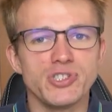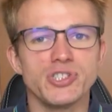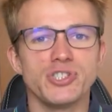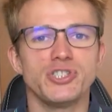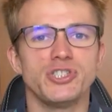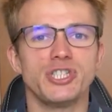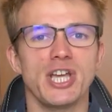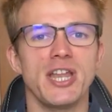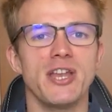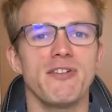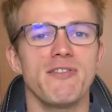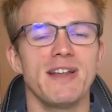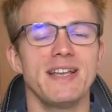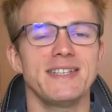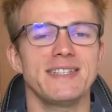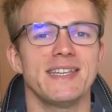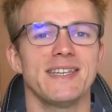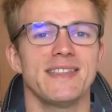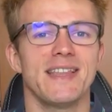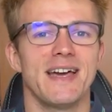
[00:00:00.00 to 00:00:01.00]

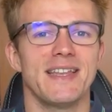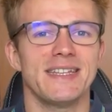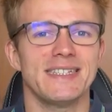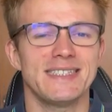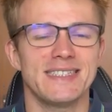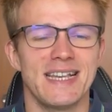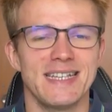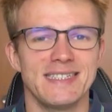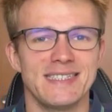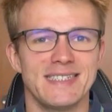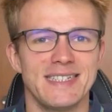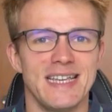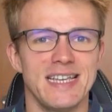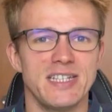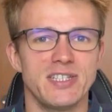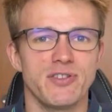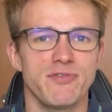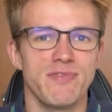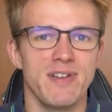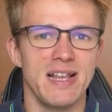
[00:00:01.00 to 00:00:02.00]
generating that necessity
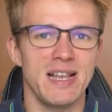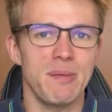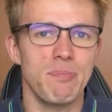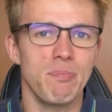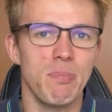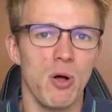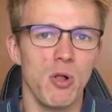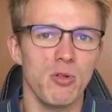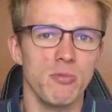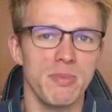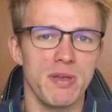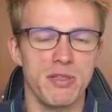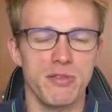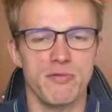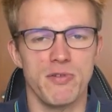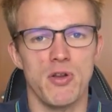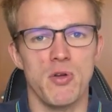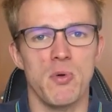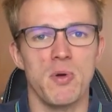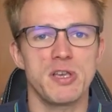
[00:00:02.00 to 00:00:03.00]
to really pull me
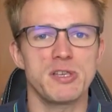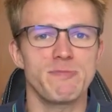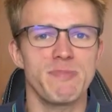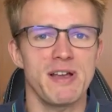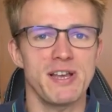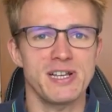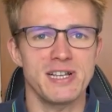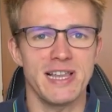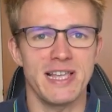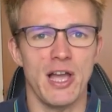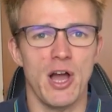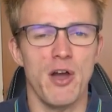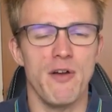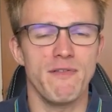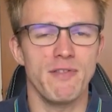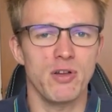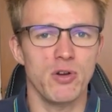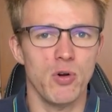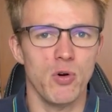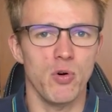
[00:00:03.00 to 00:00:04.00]
through, especially over
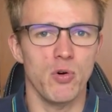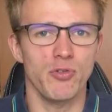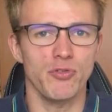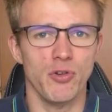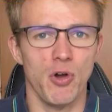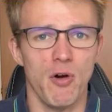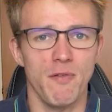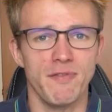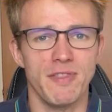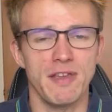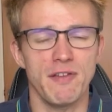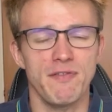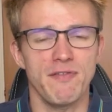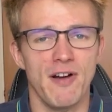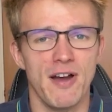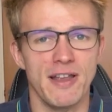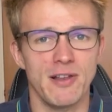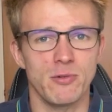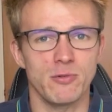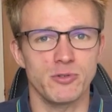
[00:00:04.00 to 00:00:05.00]
the course of the
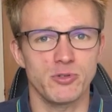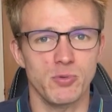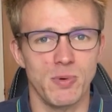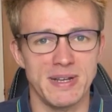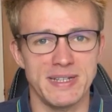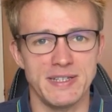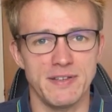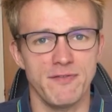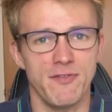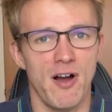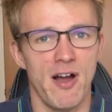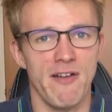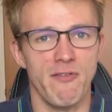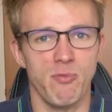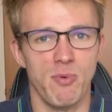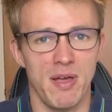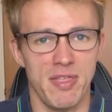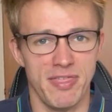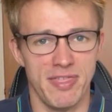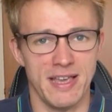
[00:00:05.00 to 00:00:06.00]
final 25
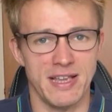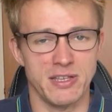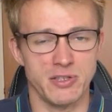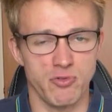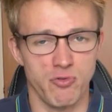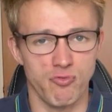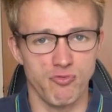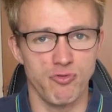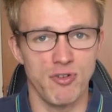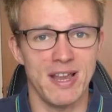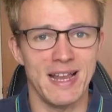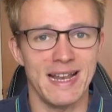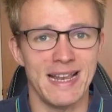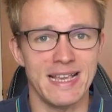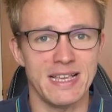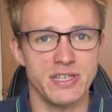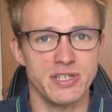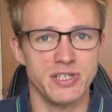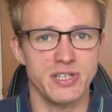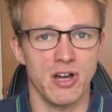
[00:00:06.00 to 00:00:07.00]
where things
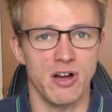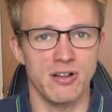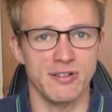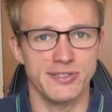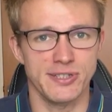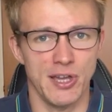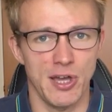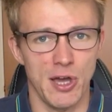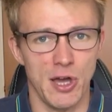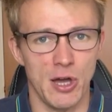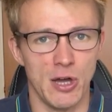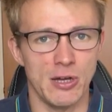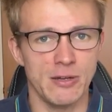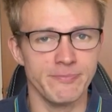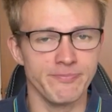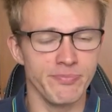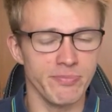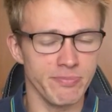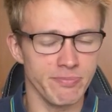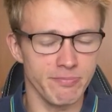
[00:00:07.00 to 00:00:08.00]
really start to hurt.
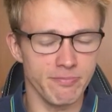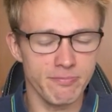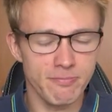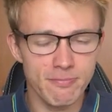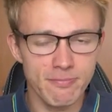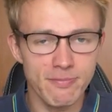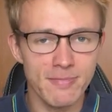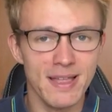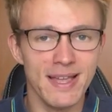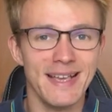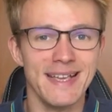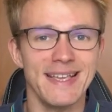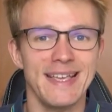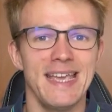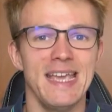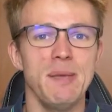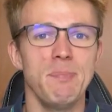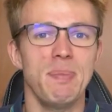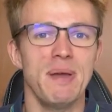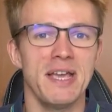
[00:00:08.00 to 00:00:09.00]

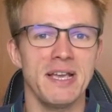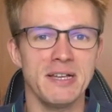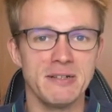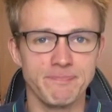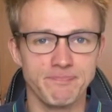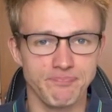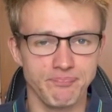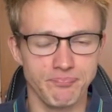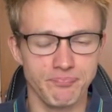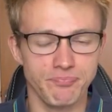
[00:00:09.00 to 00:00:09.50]
Keeping